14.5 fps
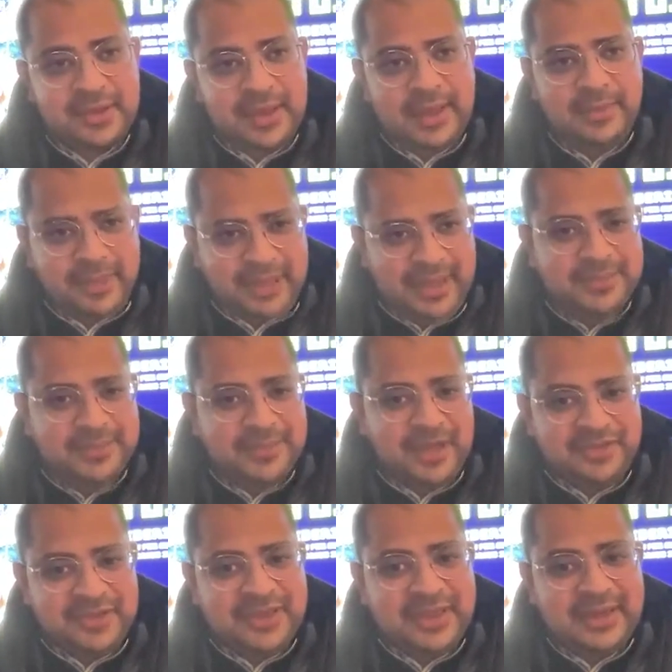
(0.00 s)
and perhaps
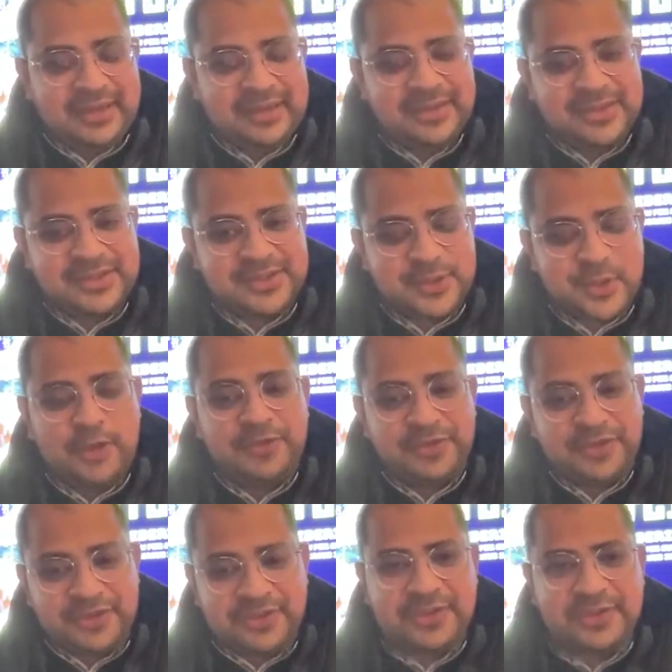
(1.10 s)
after that, this
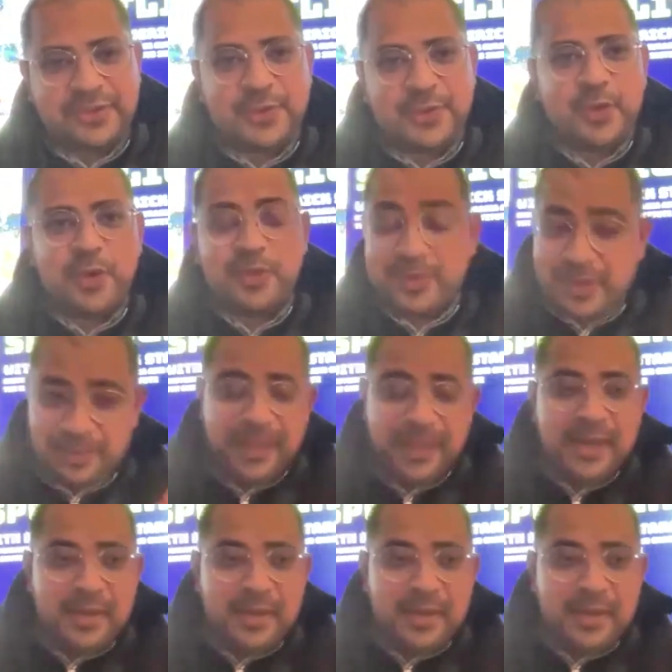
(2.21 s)
conversation is going to open up.